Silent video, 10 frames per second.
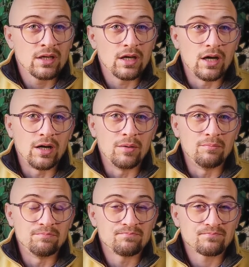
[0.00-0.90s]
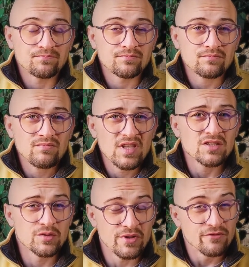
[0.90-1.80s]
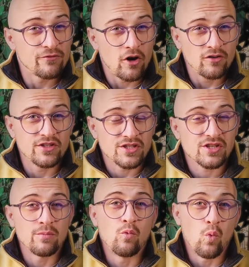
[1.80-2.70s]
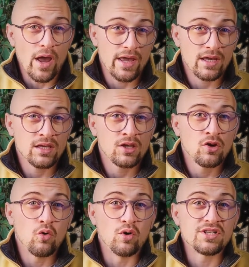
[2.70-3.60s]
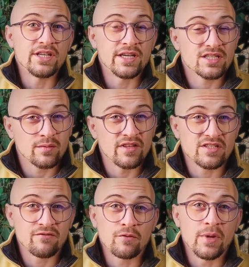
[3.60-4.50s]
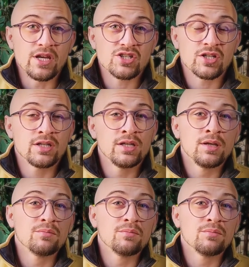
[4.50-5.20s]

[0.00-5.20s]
to be involved in some way or to get some of this information,